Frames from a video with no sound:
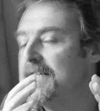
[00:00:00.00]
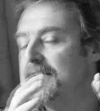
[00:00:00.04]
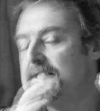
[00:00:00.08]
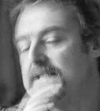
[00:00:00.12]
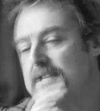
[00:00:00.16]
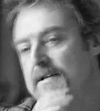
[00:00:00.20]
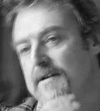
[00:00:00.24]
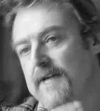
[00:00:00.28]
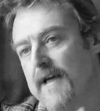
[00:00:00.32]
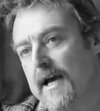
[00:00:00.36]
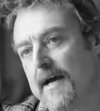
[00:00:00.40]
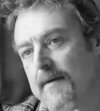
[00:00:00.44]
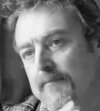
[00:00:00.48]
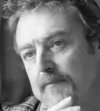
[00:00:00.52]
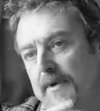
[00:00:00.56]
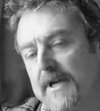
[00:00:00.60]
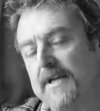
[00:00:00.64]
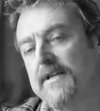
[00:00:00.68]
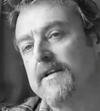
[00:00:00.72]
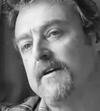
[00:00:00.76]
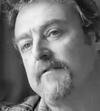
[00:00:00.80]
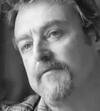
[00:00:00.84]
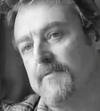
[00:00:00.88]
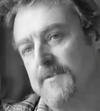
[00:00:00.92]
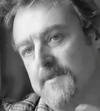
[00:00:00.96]
So yeah,
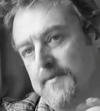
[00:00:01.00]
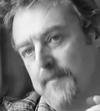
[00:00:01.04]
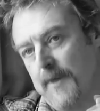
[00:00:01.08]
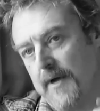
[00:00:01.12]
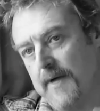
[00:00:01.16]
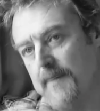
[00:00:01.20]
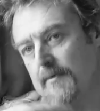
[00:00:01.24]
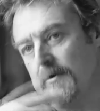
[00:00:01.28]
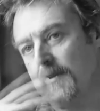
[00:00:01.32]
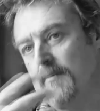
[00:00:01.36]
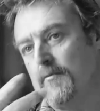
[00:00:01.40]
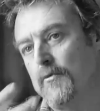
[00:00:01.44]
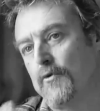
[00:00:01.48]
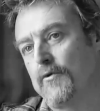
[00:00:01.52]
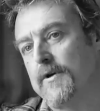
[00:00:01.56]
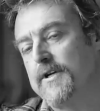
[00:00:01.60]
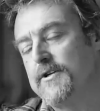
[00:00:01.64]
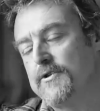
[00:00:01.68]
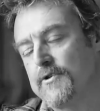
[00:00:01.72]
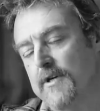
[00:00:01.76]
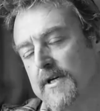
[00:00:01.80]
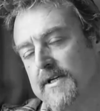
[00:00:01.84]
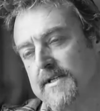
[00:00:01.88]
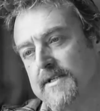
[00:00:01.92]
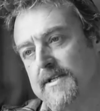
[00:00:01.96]
big difference. People are more
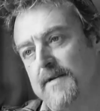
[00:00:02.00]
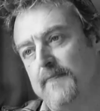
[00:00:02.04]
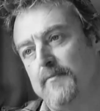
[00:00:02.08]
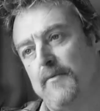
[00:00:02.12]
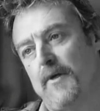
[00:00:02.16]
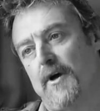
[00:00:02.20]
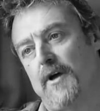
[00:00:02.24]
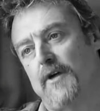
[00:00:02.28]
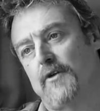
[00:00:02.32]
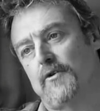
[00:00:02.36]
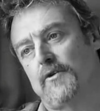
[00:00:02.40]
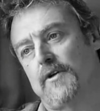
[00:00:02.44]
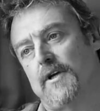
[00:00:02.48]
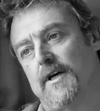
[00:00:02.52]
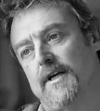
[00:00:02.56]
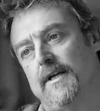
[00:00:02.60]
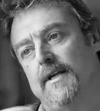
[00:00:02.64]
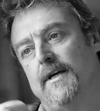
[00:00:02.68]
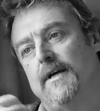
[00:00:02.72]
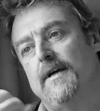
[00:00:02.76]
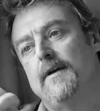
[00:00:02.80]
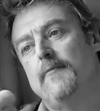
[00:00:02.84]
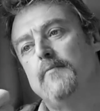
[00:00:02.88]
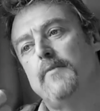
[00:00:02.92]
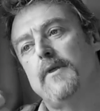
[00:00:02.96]
interested in buying online.
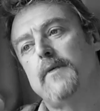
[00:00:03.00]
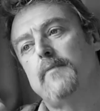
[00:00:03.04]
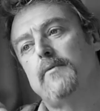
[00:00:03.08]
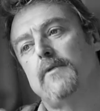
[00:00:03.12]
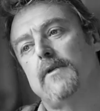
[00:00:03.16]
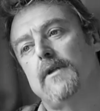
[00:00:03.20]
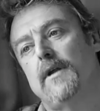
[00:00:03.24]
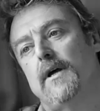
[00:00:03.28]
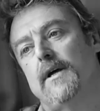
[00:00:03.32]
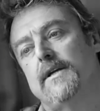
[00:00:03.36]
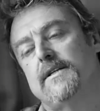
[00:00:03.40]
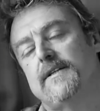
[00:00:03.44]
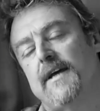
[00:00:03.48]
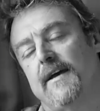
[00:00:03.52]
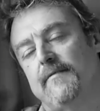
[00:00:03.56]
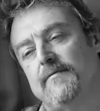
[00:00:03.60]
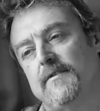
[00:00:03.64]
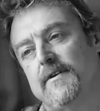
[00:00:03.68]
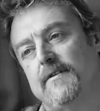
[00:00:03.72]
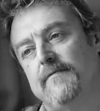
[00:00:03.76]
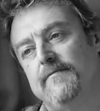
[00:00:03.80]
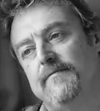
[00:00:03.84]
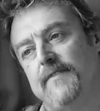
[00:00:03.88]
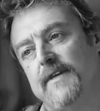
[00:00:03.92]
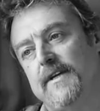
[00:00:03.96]
People like to have
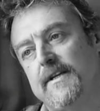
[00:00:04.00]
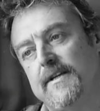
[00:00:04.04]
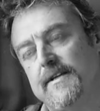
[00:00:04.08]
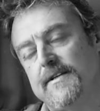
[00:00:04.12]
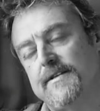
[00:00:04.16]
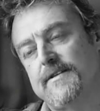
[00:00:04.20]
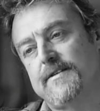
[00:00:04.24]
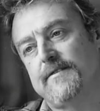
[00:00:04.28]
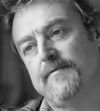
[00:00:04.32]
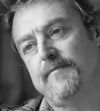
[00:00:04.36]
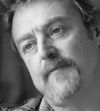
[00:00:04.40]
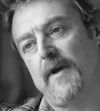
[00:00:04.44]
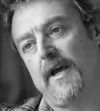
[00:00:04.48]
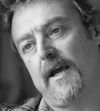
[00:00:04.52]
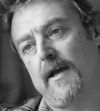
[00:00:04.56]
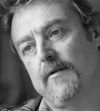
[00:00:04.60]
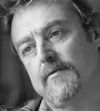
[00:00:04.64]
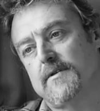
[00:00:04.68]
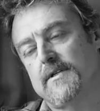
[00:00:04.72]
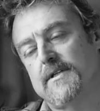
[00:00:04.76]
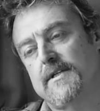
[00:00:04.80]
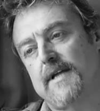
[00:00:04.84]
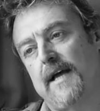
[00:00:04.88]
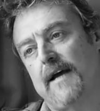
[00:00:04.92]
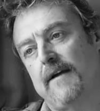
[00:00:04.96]
the convenience of being
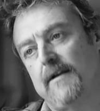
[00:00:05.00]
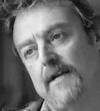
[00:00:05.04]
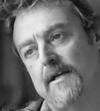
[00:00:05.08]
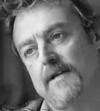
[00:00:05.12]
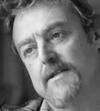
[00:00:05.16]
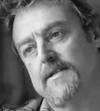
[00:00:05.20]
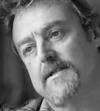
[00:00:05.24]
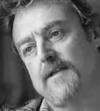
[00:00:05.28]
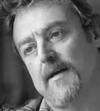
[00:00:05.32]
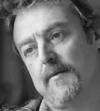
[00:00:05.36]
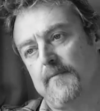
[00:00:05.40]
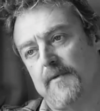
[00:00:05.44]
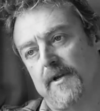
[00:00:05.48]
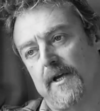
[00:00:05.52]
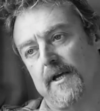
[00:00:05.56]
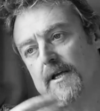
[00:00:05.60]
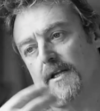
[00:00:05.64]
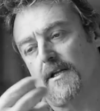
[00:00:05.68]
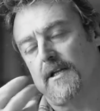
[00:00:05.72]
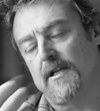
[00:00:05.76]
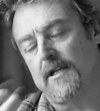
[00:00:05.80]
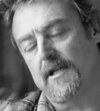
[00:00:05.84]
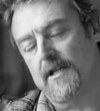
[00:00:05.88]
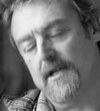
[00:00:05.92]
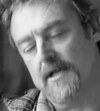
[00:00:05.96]
able to download something
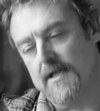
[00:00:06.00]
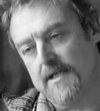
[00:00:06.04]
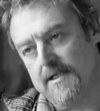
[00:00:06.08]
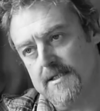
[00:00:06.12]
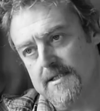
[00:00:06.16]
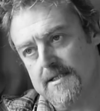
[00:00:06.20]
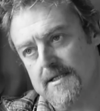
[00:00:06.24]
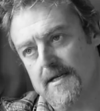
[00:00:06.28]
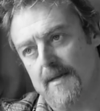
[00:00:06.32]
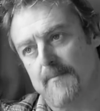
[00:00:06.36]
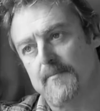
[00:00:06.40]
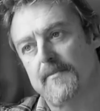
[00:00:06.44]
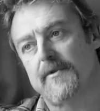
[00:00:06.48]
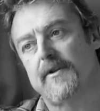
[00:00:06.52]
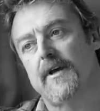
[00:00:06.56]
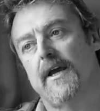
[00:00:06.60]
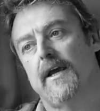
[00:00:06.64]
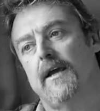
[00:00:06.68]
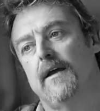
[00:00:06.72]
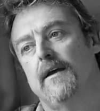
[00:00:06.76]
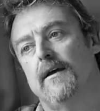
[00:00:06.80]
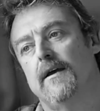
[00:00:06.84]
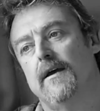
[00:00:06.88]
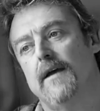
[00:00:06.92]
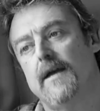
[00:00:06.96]
and learn
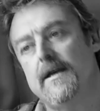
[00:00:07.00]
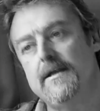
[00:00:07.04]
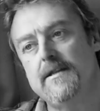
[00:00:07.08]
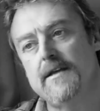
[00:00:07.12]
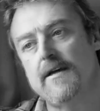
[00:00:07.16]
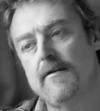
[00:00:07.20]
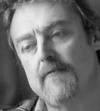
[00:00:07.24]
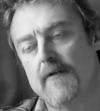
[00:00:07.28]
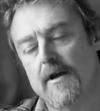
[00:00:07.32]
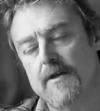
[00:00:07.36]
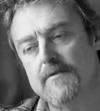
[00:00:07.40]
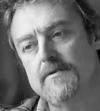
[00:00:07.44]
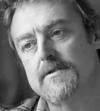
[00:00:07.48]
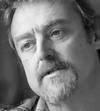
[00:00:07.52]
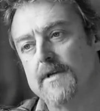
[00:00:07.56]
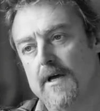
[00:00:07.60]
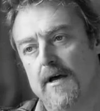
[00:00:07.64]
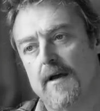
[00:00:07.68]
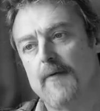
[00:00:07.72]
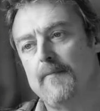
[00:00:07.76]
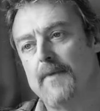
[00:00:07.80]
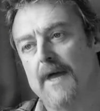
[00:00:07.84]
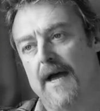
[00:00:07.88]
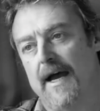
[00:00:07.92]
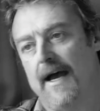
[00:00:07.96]
something in their own
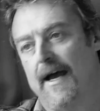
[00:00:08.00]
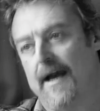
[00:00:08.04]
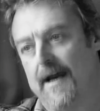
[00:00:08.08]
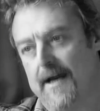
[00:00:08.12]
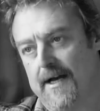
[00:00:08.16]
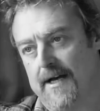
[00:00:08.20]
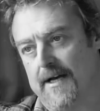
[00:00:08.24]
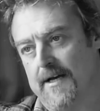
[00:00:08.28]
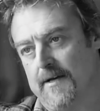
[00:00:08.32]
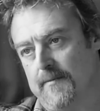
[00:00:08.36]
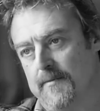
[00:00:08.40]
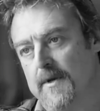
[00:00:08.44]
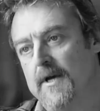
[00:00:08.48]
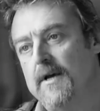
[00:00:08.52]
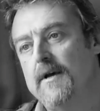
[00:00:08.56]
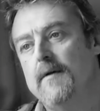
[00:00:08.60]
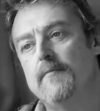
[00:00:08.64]
time at home.